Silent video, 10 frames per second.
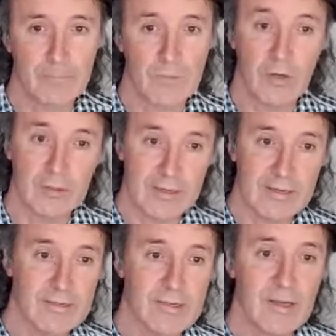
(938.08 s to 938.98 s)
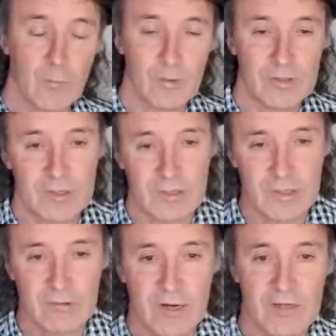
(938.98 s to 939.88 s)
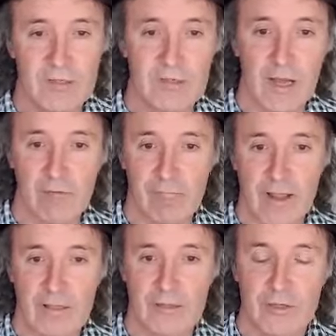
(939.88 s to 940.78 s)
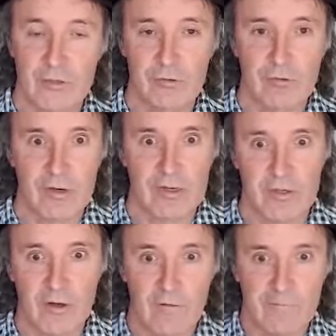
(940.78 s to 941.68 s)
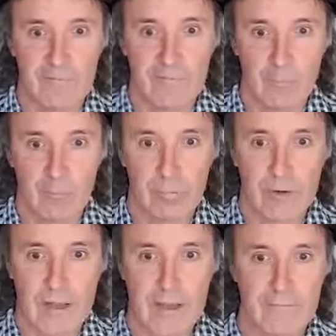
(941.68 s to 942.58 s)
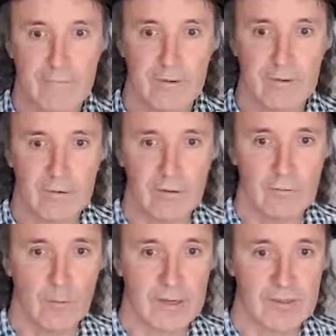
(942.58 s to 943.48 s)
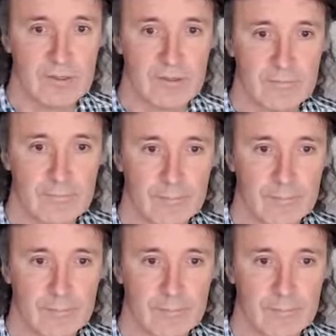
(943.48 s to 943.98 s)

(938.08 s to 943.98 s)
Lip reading: colonies was constructed around stories of brave conquest.